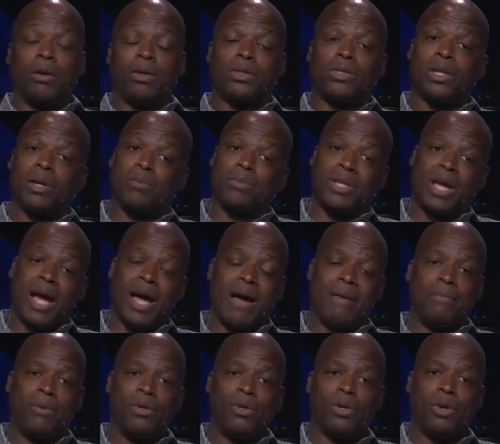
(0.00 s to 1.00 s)

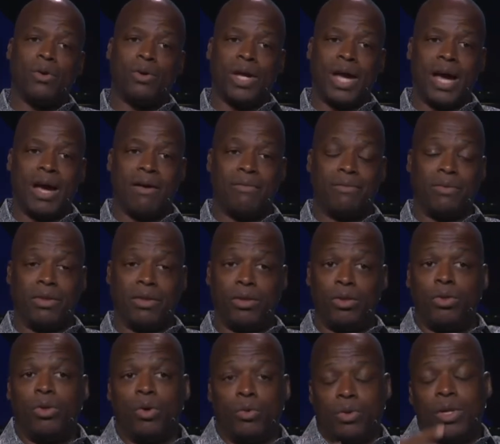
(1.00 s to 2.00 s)
Sometimes you don't have
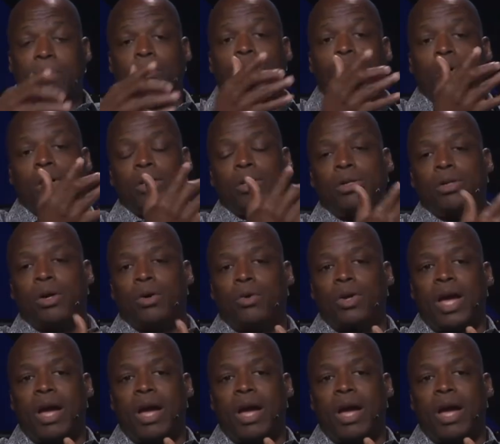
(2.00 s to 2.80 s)
you don't number one you don't